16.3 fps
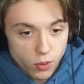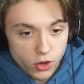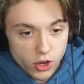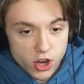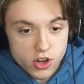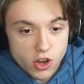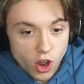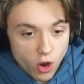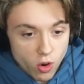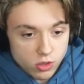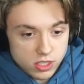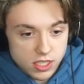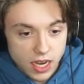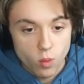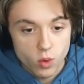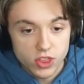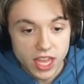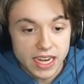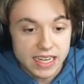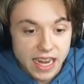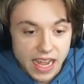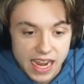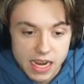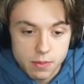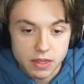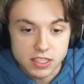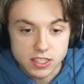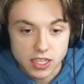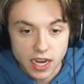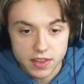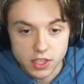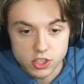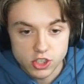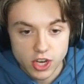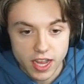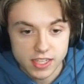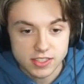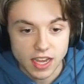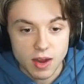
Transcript: Put a note with a name inside the chest.